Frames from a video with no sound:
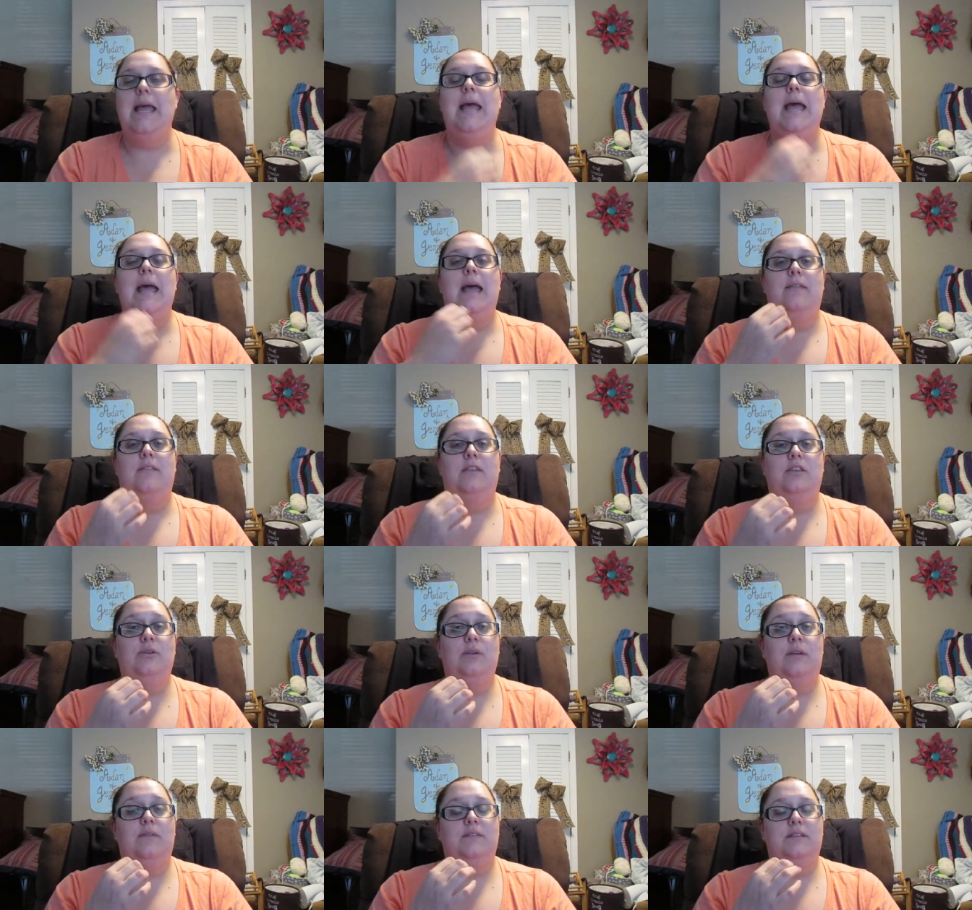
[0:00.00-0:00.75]
and
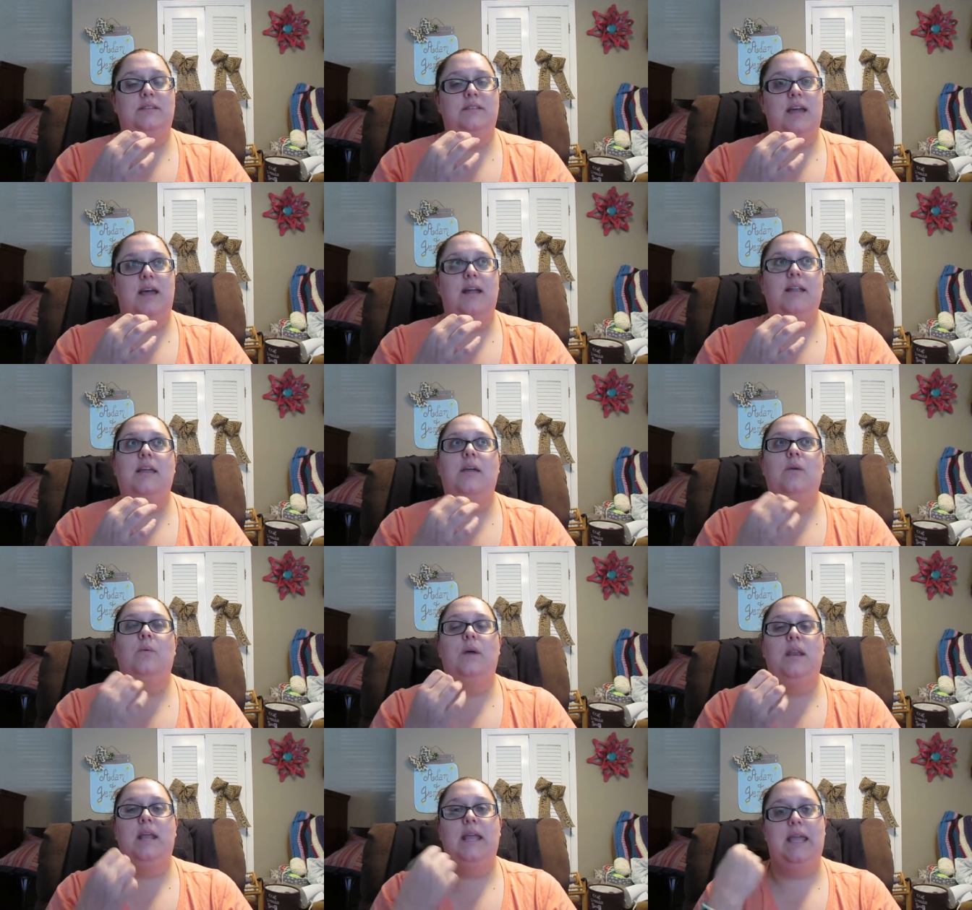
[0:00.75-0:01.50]
then you have to tell
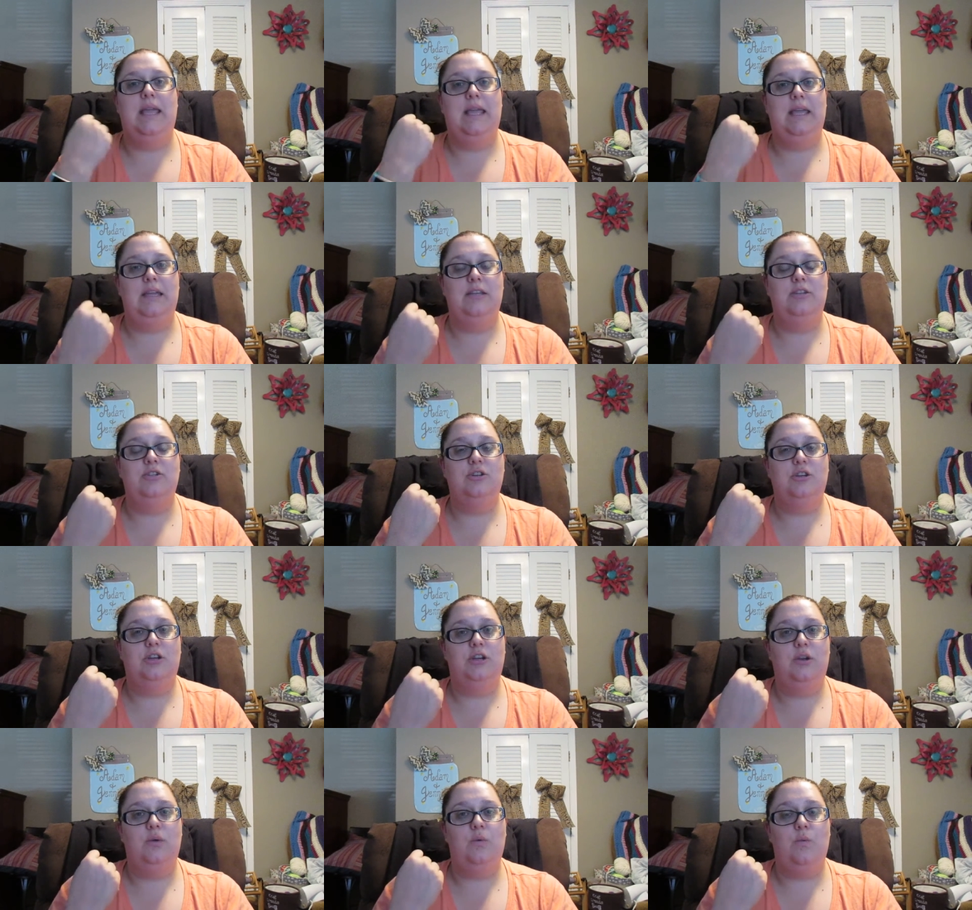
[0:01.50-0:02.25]
it what hand you're
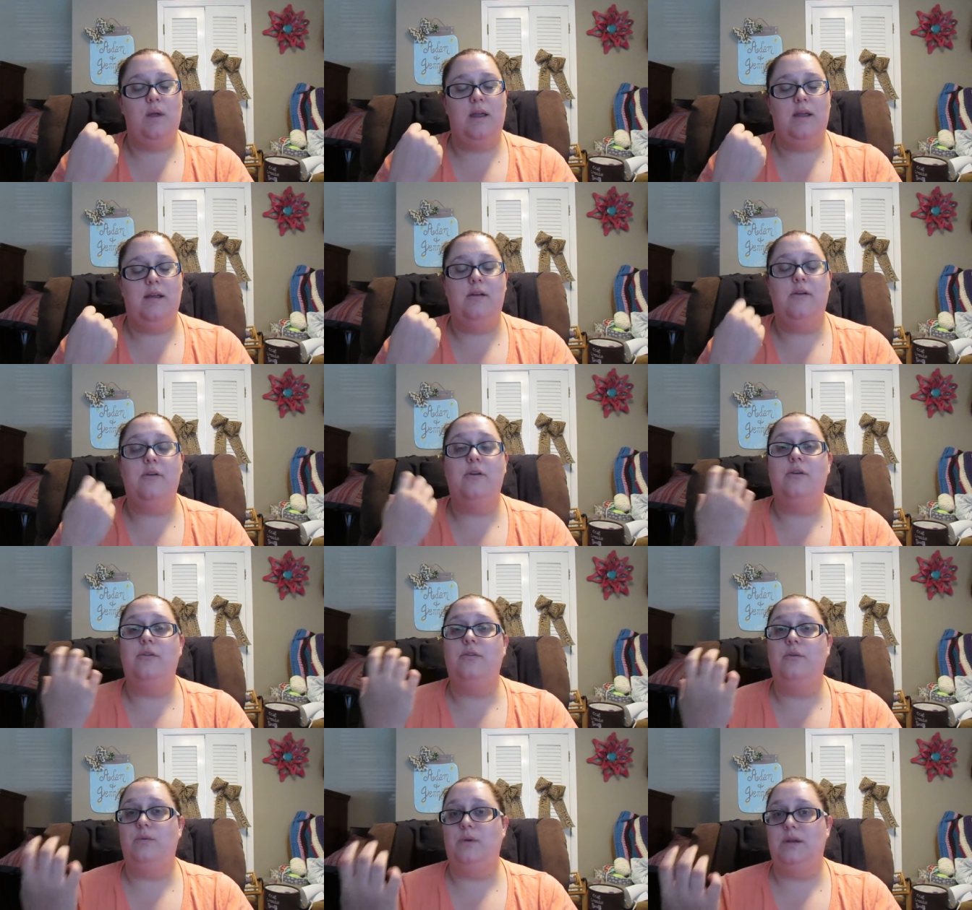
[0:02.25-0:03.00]
going to
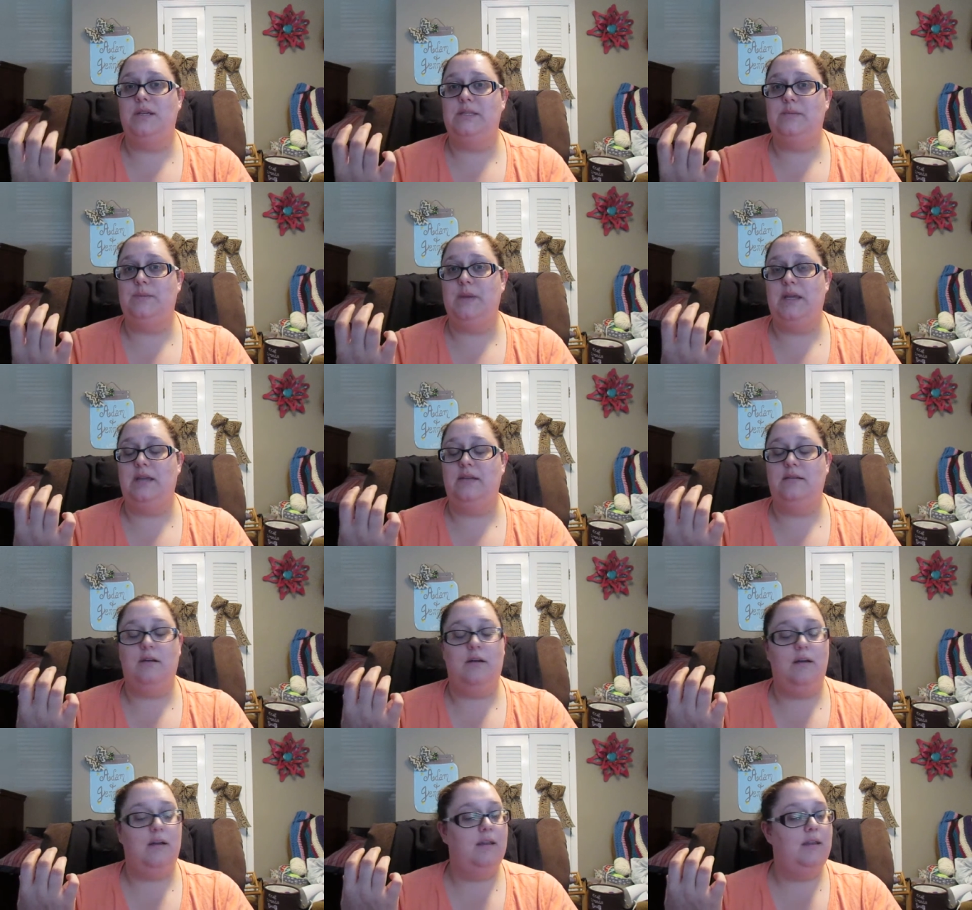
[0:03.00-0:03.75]
wear the
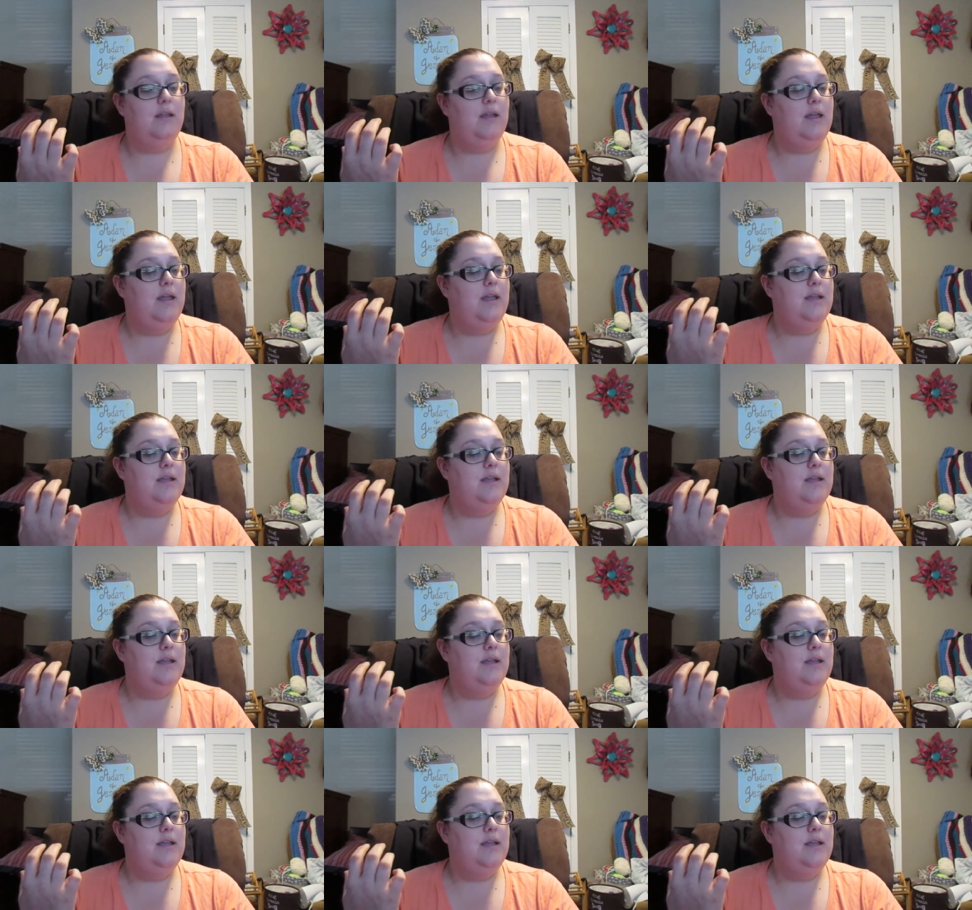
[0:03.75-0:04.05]
wristband on.